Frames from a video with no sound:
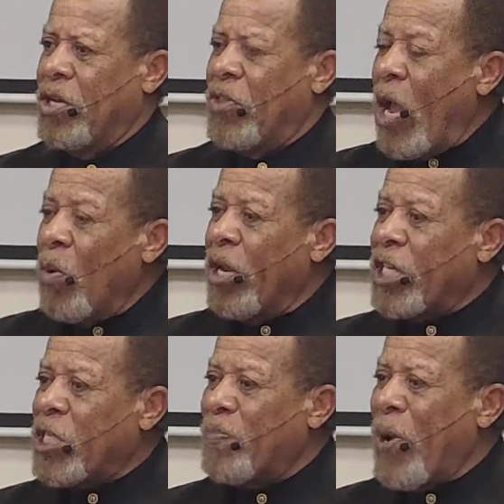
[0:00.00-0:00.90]
they will
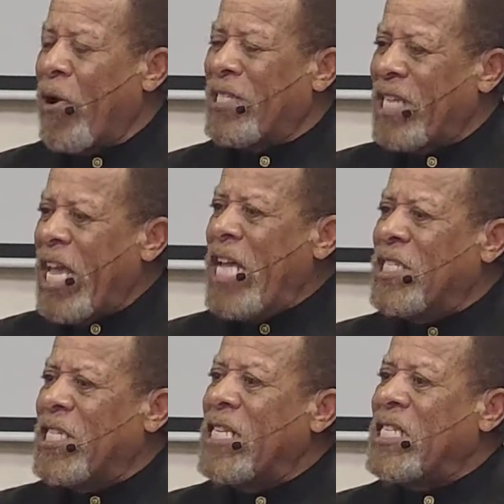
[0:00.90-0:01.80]
experience
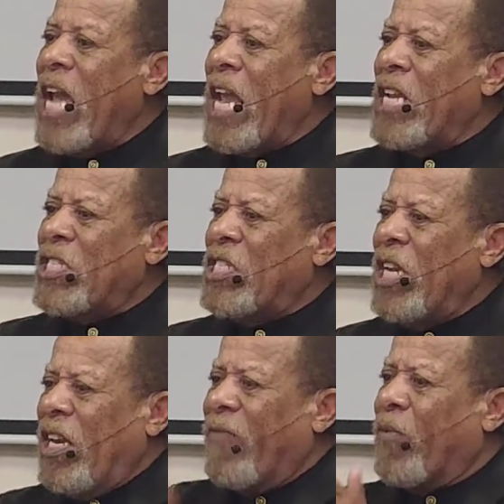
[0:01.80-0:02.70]
instantaneous
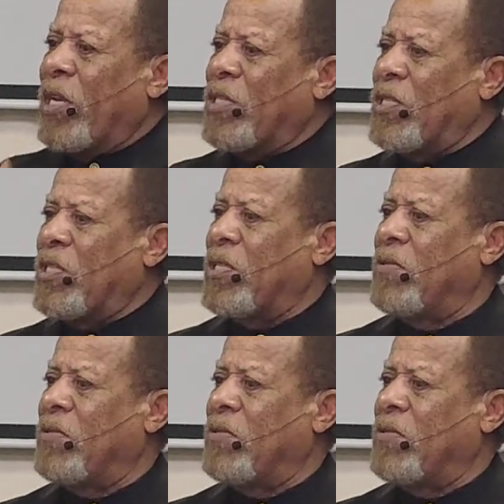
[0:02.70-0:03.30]
deliverance.